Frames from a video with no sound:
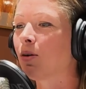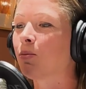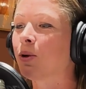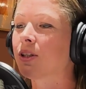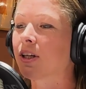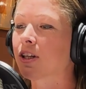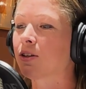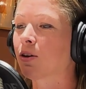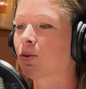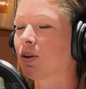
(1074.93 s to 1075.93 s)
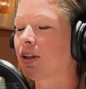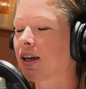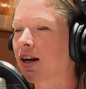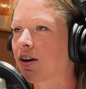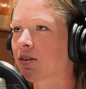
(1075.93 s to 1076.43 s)
But it's not only
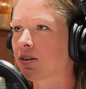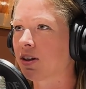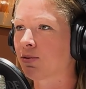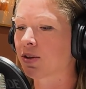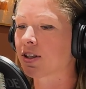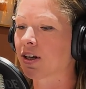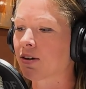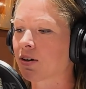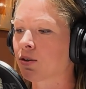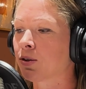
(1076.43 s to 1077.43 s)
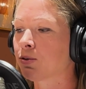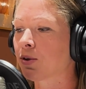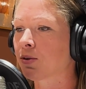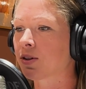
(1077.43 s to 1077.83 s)
there. If it's there in the hoof,